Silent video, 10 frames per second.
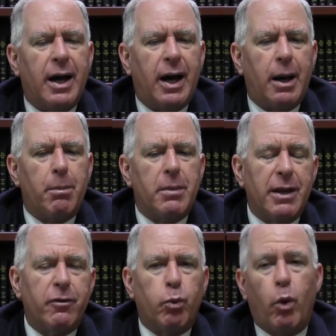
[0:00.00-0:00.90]
um,
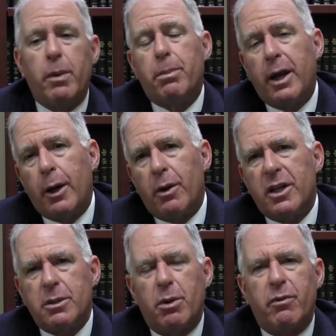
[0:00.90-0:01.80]
if one
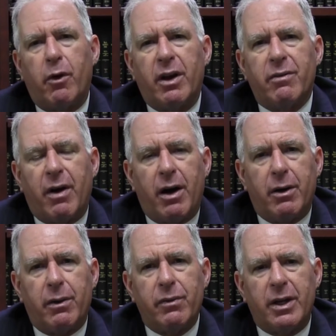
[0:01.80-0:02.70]
parent has been very
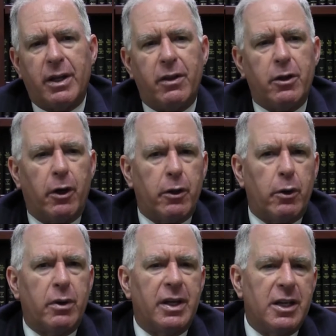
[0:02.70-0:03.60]
involved and the
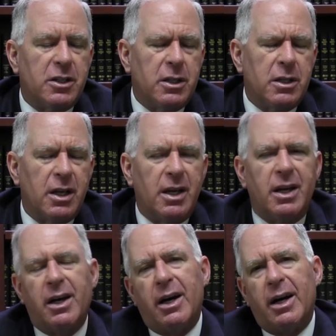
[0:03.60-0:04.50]
other isn't,
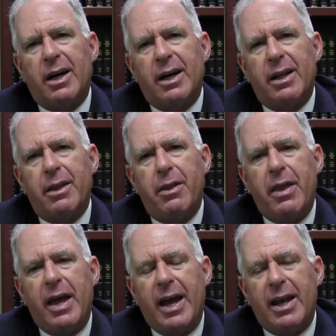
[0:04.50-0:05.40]
uh,
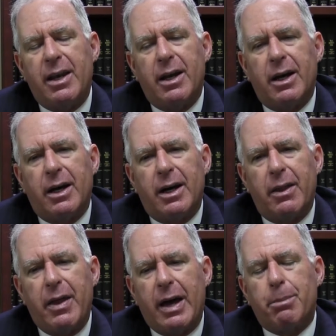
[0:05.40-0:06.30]
then
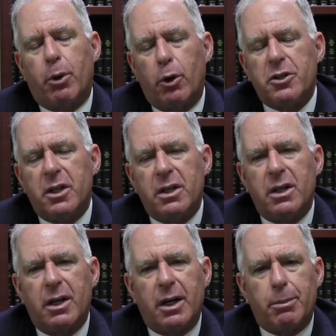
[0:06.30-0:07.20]
uh, that
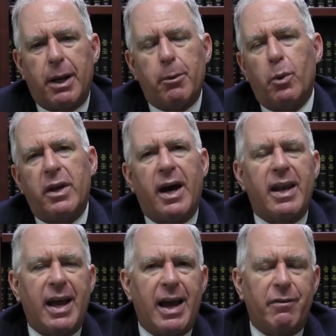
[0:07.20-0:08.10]
person uh, probably would
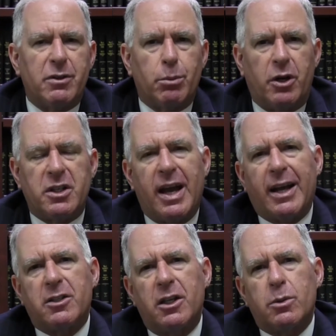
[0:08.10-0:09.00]
not have as much
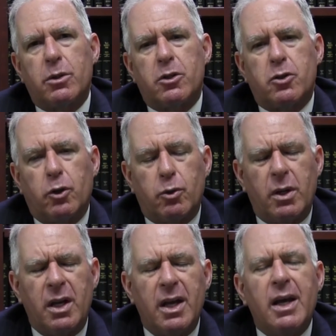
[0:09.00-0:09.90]
access with the
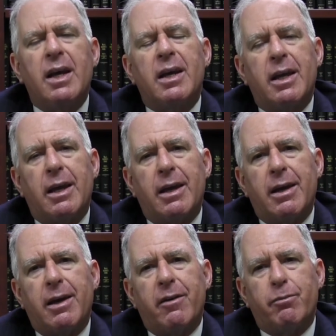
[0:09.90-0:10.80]
children.
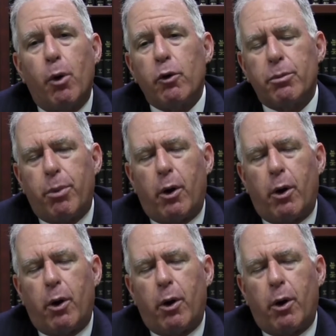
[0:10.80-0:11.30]
If both